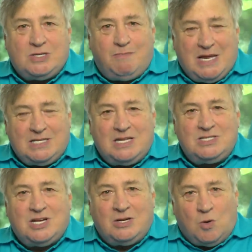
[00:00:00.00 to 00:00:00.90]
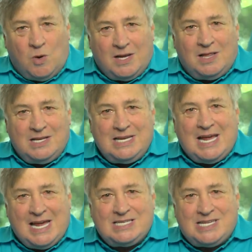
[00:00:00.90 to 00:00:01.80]
dependent on oil and
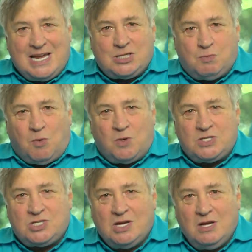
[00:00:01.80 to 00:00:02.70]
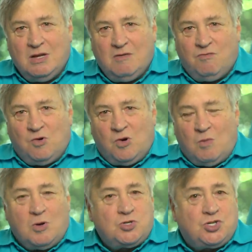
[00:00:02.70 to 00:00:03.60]
gas exports for
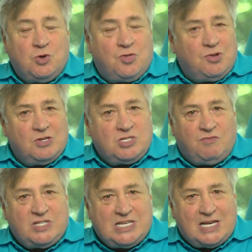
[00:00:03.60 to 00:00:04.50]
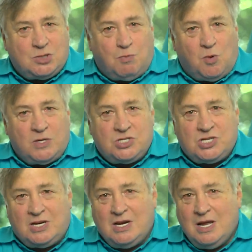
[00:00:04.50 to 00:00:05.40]
almost two-thirds of its
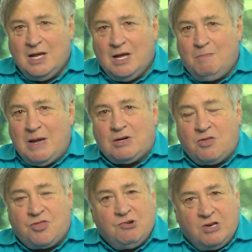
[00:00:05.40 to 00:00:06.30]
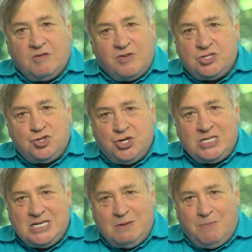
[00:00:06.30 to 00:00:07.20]
exports and about a third of its
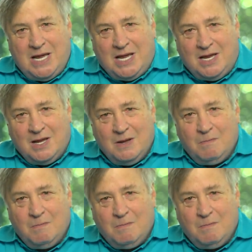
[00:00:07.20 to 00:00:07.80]
GDP.